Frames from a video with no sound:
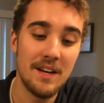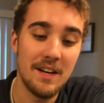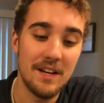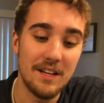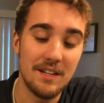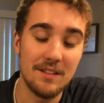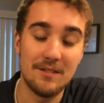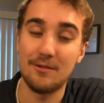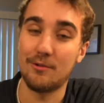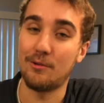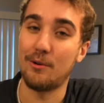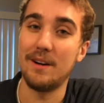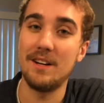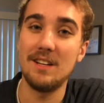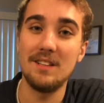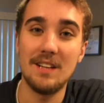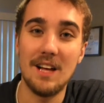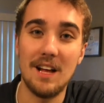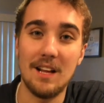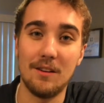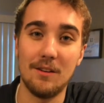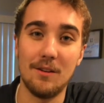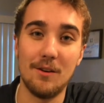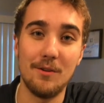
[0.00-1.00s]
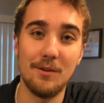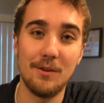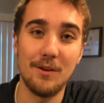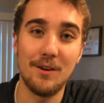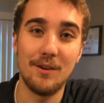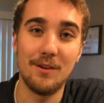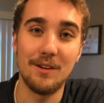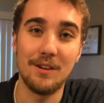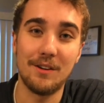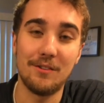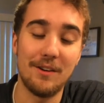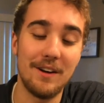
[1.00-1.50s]
is creating that
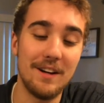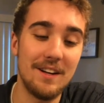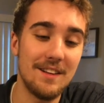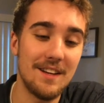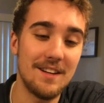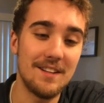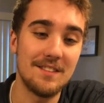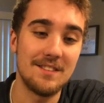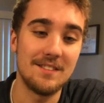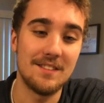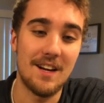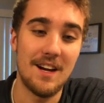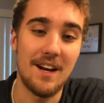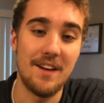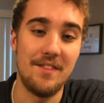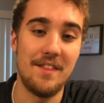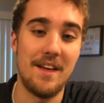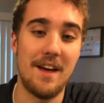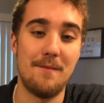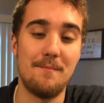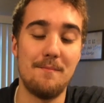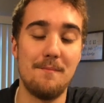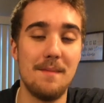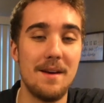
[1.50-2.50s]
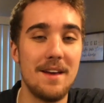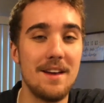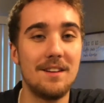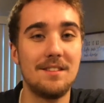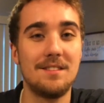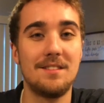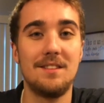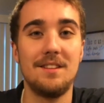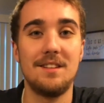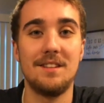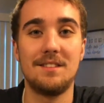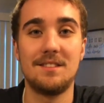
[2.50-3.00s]
logo and creating that design that
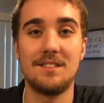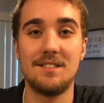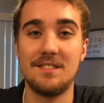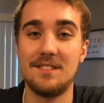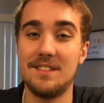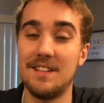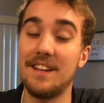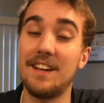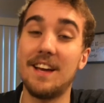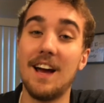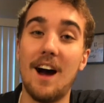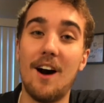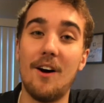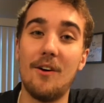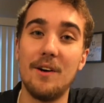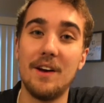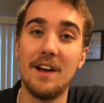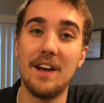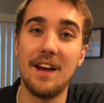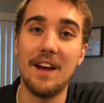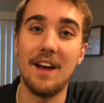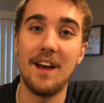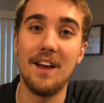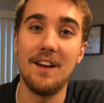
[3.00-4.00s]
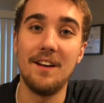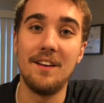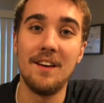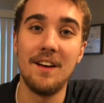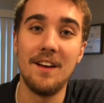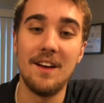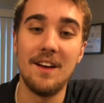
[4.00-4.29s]
makes it stick out and